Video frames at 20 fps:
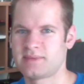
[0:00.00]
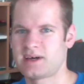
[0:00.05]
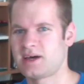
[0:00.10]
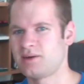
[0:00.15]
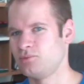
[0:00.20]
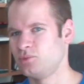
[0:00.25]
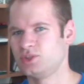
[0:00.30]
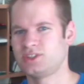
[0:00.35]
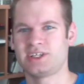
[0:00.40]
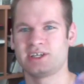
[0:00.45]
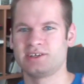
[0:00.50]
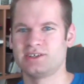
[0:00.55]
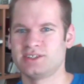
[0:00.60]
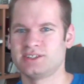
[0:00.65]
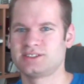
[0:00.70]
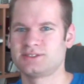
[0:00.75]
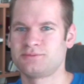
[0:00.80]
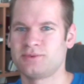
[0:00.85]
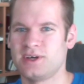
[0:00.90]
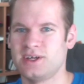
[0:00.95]
I wish I could
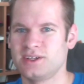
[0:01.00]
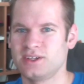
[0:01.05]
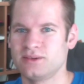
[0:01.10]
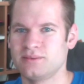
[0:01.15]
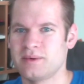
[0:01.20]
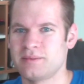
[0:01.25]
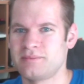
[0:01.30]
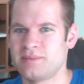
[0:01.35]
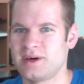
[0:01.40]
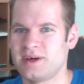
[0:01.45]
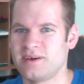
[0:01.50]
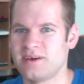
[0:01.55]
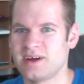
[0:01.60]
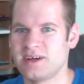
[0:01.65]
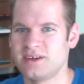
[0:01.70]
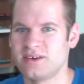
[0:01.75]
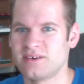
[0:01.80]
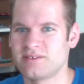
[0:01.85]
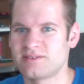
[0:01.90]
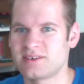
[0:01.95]
explain it a little bit better. I
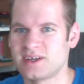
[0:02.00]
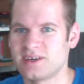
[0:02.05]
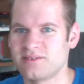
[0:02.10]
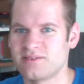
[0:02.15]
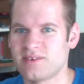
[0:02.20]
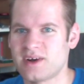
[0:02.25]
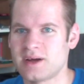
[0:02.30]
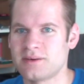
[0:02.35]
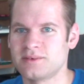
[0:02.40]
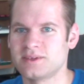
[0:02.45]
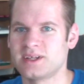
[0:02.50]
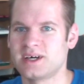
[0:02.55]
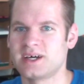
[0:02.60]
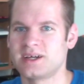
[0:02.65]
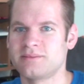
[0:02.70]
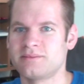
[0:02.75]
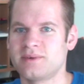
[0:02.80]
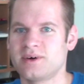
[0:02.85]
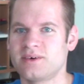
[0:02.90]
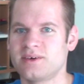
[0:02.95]
know I've kind of rambled on
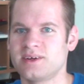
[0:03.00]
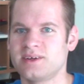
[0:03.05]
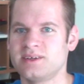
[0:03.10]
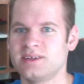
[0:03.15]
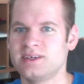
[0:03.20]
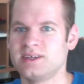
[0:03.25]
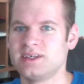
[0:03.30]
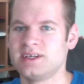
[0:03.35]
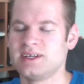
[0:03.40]
about it,